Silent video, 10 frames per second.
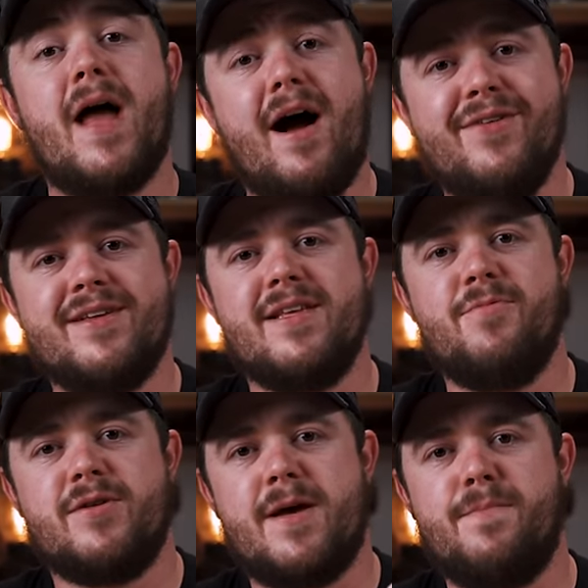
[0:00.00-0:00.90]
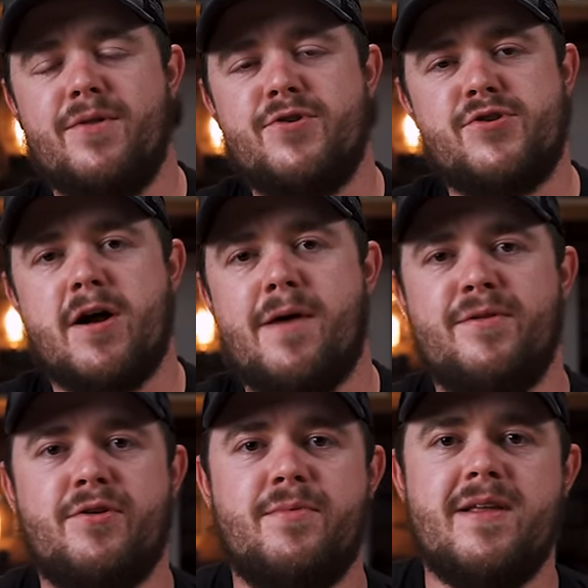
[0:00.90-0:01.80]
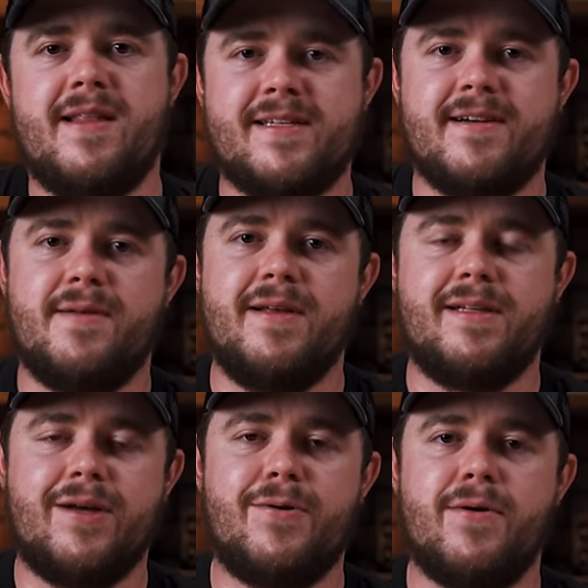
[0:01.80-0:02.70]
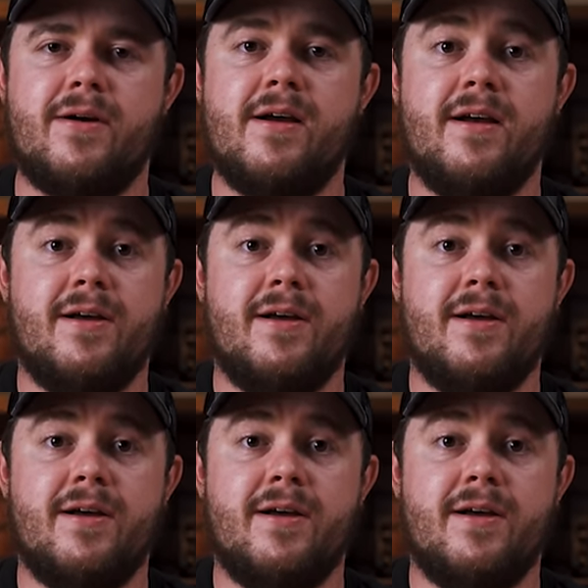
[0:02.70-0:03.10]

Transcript: Obviously, once I build the truck up a little bit, that's going to be lower,